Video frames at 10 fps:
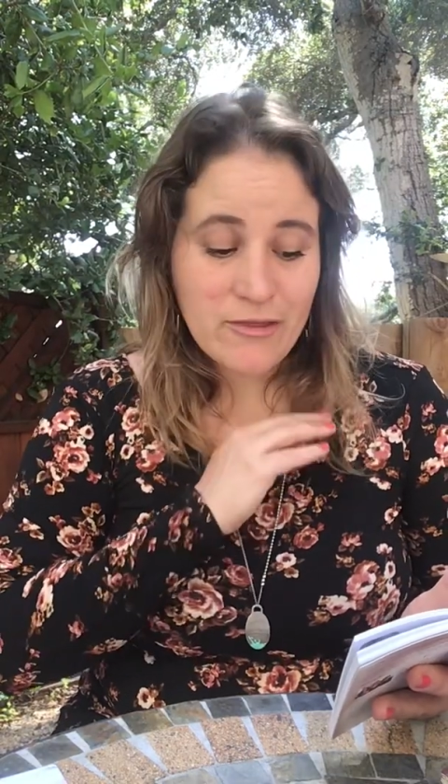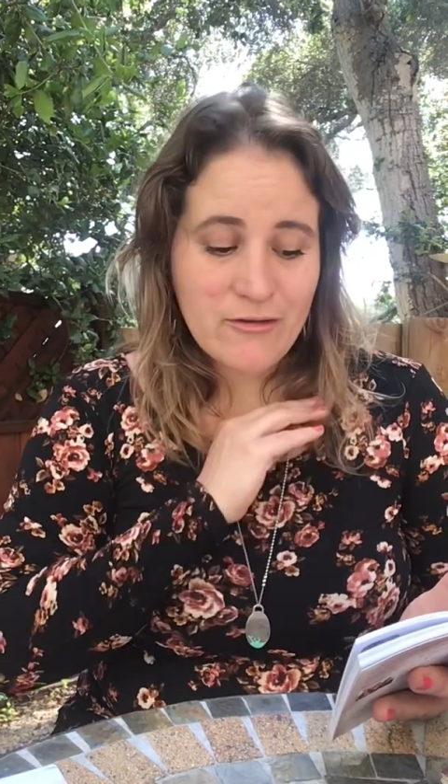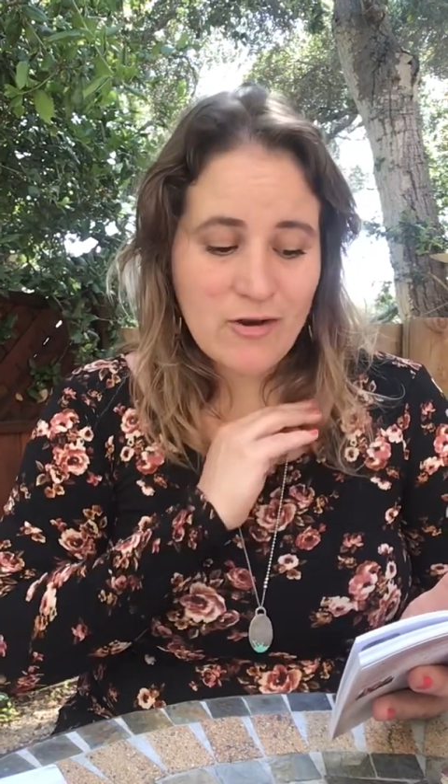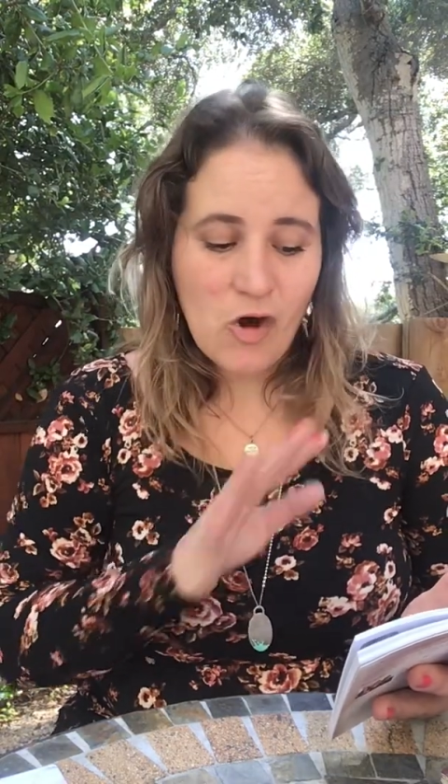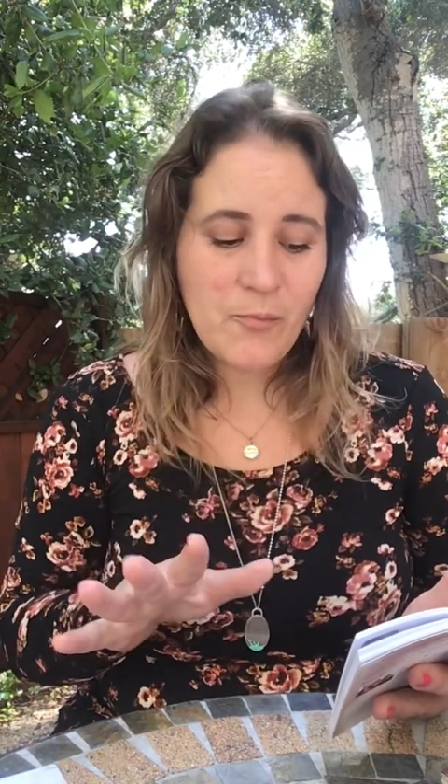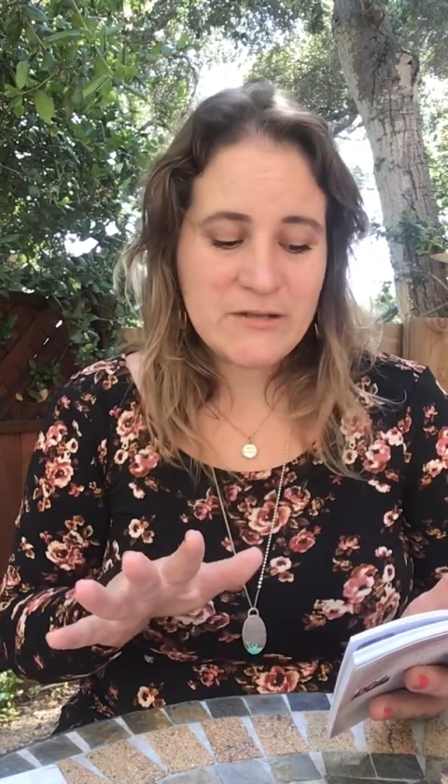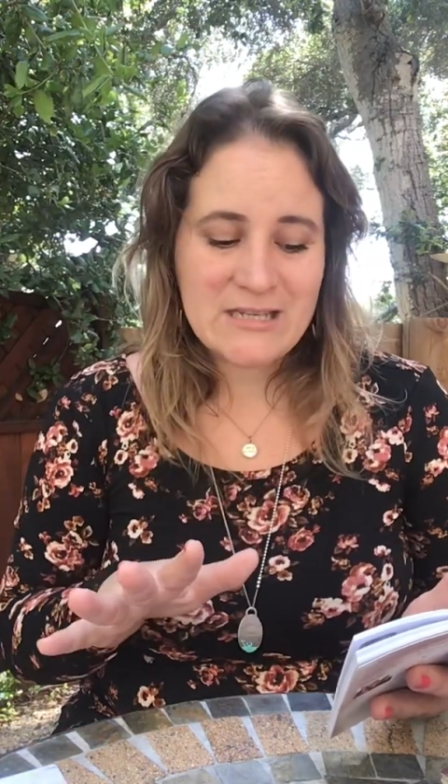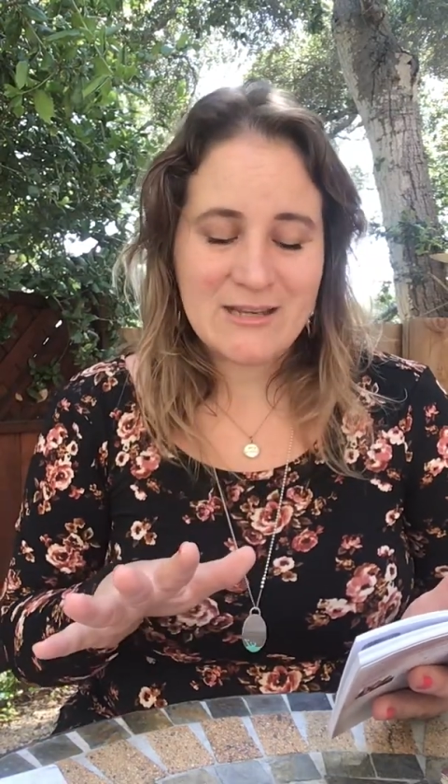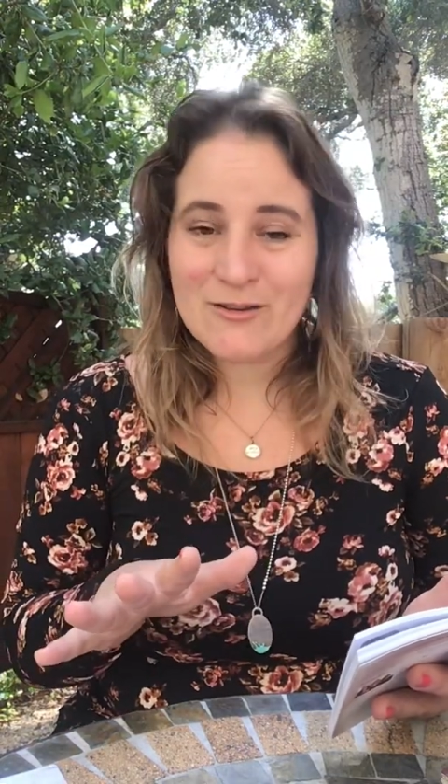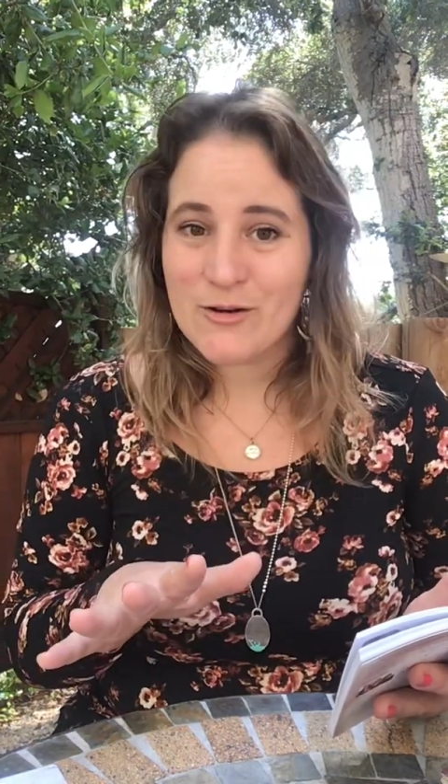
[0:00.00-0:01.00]
no
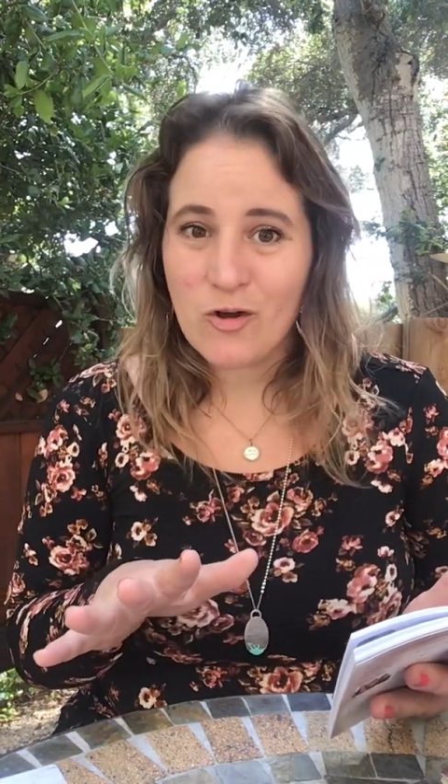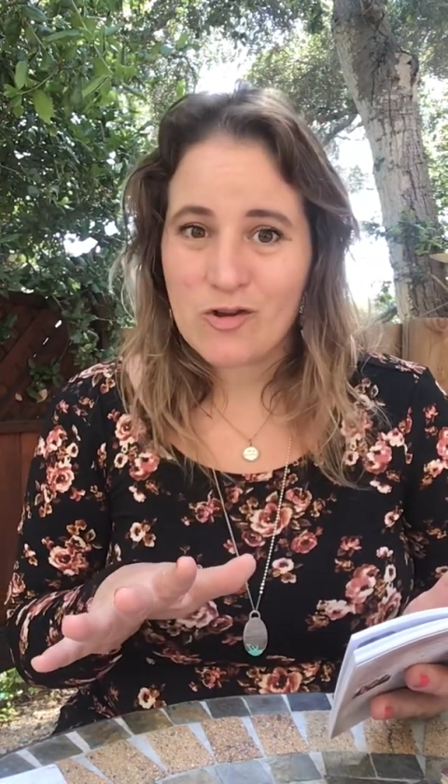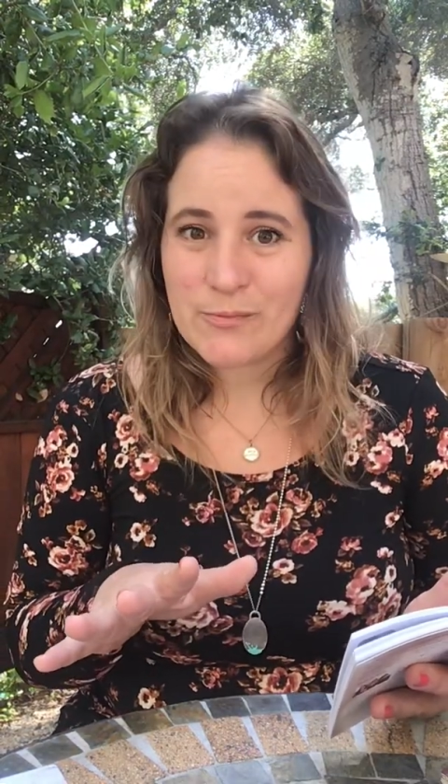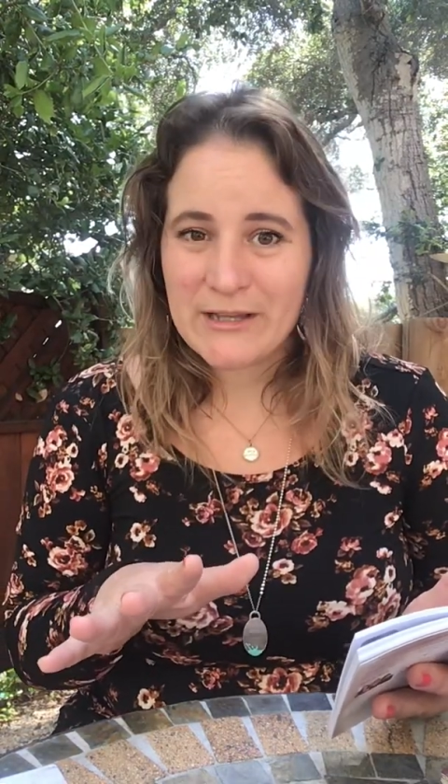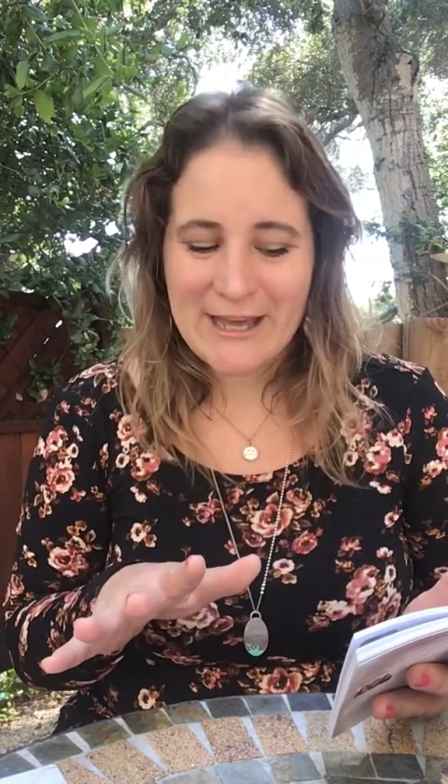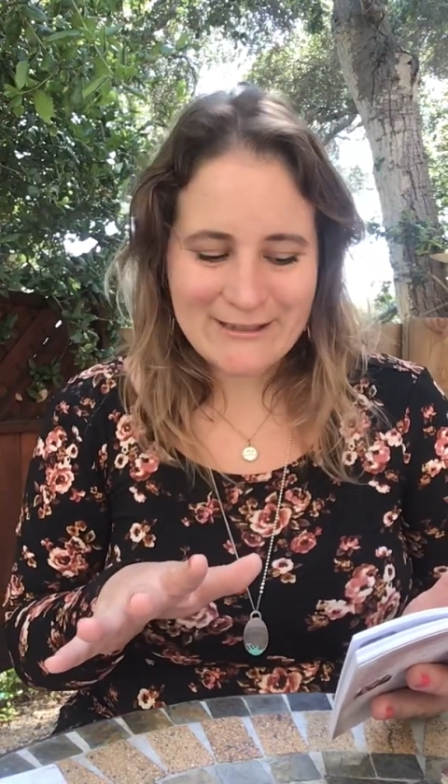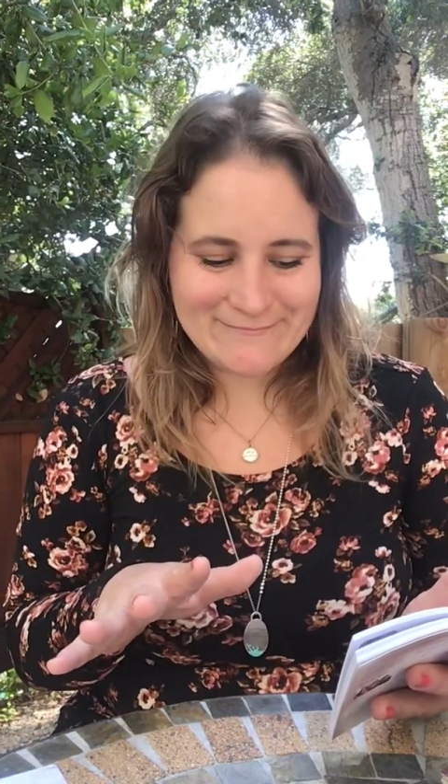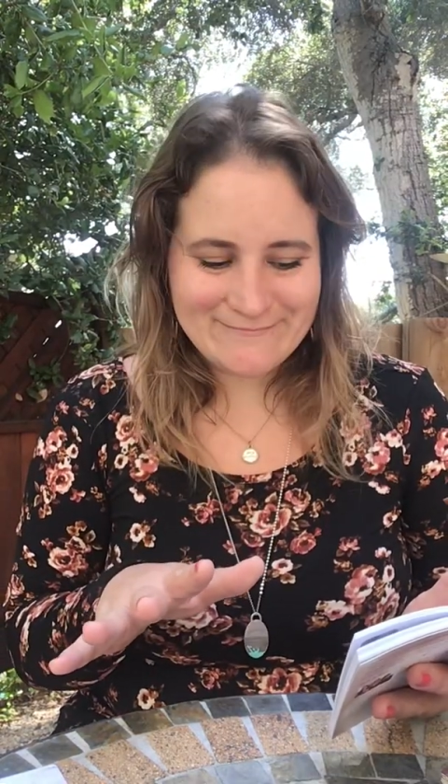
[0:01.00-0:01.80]
particular goal or plan.